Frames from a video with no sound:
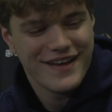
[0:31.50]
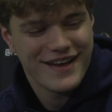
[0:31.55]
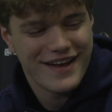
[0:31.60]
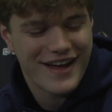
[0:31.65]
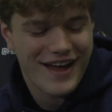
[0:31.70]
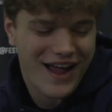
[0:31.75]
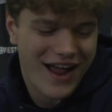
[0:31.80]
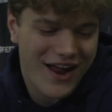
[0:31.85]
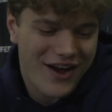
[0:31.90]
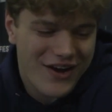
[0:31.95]

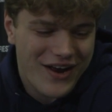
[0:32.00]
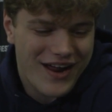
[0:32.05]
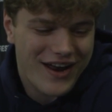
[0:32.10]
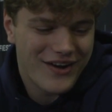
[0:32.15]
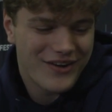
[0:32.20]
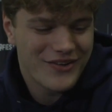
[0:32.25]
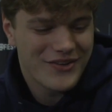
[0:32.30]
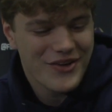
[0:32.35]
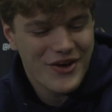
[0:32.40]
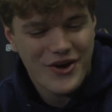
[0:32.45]
I,
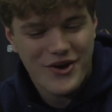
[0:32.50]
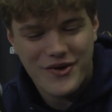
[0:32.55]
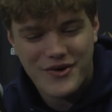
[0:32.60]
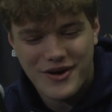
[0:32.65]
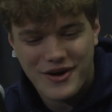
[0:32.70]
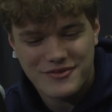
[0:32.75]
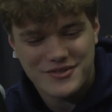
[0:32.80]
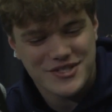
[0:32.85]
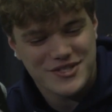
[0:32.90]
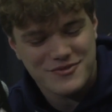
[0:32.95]
I don't
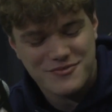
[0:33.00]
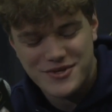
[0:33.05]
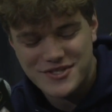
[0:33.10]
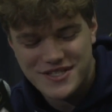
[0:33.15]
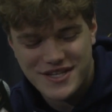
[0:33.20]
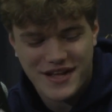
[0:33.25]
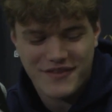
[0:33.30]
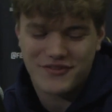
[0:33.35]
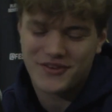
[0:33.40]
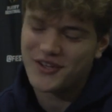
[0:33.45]
know. I just
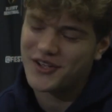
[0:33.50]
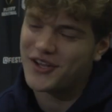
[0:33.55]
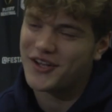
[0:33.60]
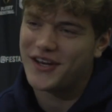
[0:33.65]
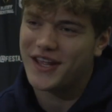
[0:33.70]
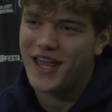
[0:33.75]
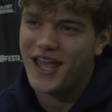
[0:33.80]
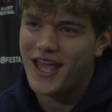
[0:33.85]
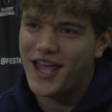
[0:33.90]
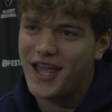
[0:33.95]
wasn't having a
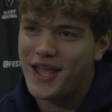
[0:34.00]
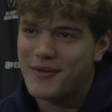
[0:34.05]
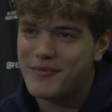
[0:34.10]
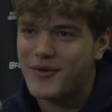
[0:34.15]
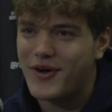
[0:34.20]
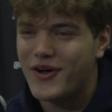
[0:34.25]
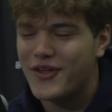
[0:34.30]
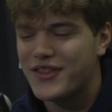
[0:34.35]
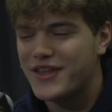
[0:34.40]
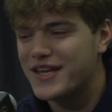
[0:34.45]
good
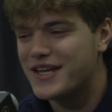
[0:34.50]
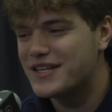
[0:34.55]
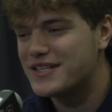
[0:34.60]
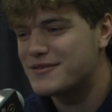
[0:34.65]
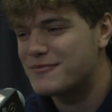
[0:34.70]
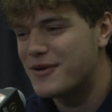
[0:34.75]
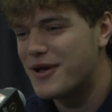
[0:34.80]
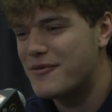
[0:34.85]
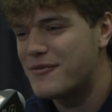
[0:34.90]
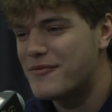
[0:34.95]
game. All
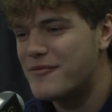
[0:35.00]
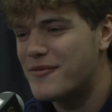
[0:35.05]
this, blah blah